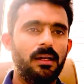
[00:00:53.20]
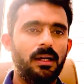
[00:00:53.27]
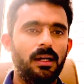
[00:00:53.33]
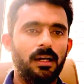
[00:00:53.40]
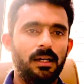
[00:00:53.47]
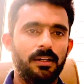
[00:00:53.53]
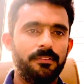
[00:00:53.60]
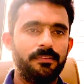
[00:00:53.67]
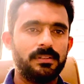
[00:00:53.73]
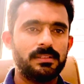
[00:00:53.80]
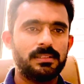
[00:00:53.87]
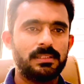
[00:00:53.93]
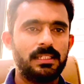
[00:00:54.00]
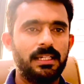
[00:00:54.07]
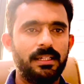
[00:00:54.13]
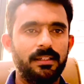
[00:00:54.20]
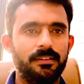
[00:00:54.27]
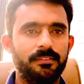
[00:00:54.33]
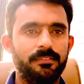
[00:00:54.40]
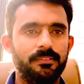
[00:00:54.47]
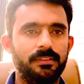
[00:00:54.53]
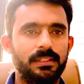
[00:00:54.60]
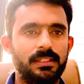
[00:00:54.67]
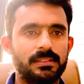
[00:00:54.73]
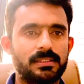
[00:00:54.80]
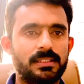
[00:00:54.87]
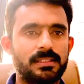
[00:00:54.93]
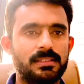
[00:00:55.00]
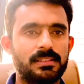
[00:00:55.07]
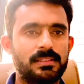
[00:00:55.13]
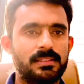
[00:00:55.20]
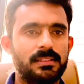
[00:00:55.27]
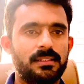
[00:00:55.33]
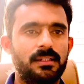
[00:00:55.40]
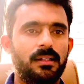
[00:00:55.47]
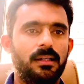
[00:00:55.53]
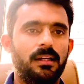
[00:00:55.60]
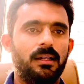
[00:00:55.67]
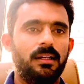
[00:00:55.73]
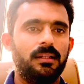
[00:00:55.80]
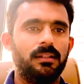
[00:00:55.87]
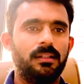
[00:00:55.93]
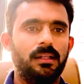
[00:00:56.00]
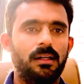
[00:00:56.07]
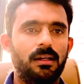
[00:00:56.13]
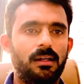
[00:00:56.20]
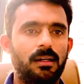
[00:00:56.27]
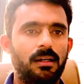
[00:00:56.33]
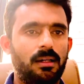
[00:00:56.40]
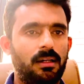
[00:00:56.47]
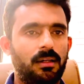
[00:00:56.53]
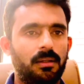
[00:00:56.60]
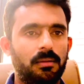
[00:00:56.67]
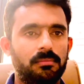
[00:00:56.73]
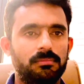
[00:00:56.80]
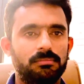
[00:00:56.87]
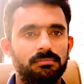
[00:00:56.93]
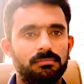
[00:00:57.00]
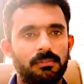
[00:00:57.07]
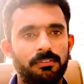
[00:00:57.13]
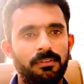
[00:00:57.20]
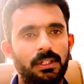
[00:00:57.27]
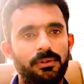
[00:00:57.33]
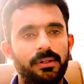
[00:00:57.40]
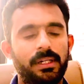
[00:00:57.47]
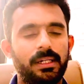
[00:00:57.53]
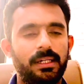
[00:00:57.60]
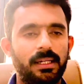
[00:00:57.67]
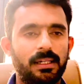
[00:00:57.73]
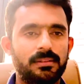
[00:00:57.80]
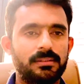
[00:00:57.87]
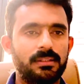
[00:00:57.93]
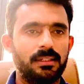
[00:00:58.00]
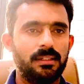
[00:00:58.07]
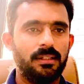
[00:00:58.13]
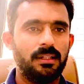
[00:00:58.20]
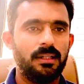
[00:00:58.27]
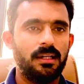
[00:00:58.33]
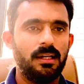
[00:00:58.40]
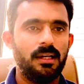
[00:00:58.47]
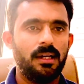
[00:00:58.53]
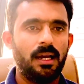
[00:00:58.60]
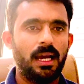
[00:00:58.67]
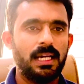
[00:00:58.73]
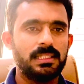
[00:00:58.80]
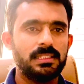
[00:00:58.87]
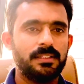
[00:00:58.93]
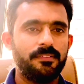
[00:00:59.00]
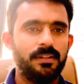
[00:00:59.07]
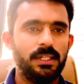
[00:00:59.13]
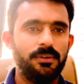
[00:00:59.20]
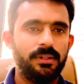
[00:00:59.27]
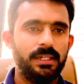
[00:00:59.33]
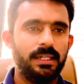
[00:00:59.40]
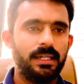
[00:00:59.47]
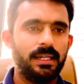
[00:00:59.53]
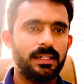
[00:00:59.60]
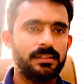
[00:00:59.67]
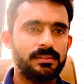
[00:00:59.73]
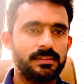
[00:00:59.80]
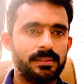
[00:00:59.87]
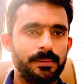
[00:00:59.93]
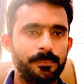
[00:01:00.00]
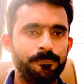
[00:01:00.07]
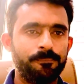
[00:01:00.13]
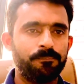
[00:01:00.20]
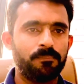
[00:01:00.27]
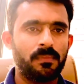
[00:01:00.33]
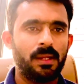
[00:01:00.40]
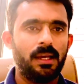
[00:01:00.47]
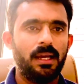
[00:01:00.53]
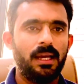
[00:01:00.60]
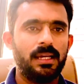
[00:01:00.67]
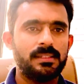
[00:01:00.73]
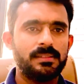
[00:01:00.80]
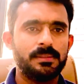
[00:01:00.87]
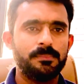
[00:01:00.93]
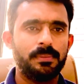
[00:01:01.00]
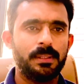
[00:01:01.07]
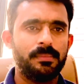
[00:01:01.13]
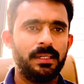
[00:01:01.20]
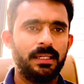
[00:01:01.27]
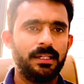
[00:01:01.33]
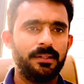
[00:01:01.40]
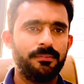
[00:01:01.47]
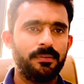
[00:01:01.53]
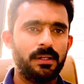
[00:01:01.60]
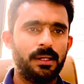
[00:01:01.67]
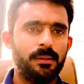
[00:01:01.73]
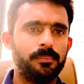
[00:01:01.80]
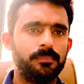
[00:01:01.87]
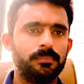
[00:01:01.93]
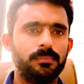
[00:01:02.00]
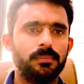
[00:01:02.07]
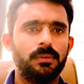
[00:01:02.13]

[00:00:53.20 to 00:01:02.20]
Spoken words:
Firstly, we discuss the value-added tax. As a value-added tax is implemented from